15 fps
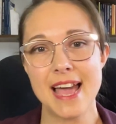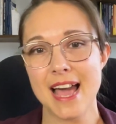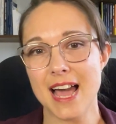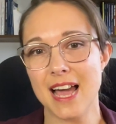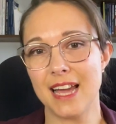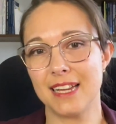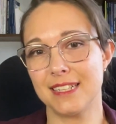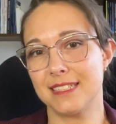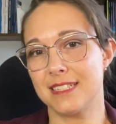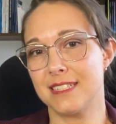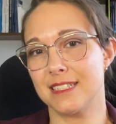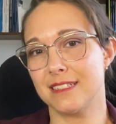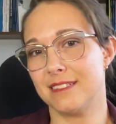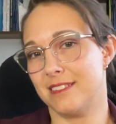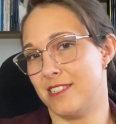and
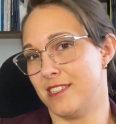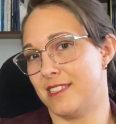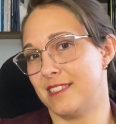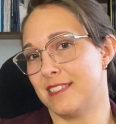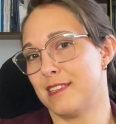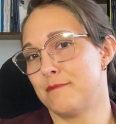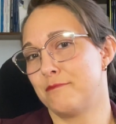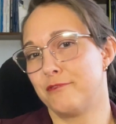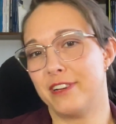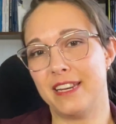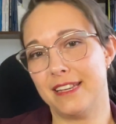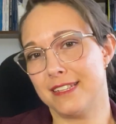just some really